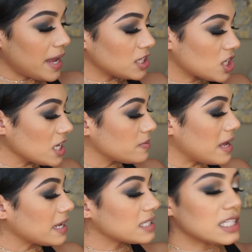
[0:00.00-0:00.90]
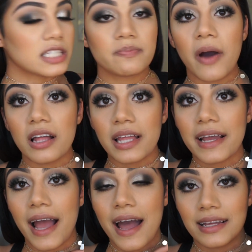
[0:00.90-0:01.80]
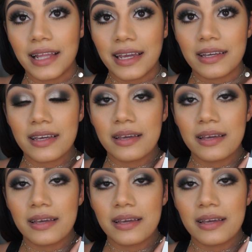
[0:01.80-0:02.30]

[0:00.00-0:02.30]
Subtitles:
BH Cosmetics Spotlight Highlight